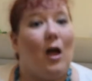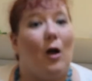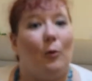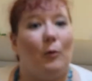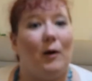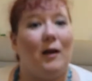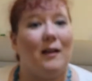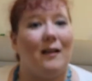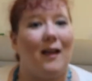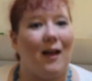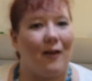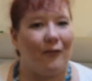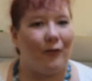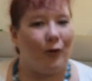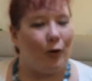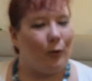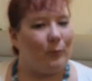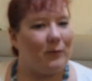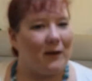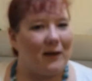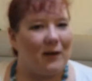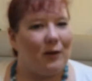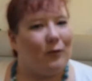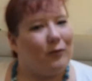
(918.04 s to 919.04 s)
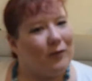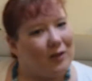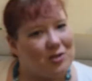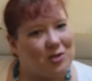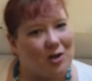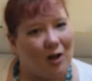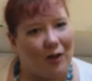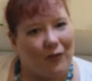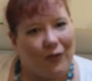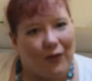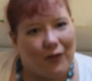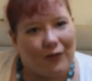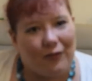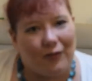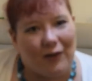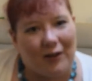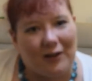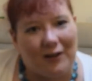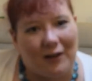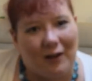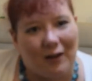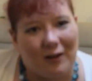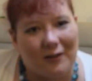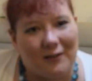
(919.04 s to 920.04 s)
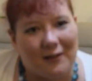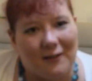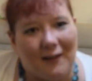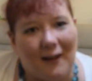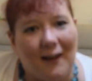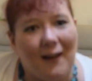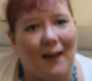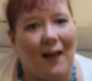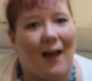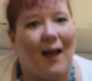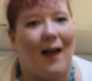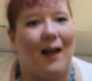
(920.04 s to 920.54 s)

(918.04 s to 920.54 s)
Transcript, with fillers: Well, i hope that you've enjoyed this video today.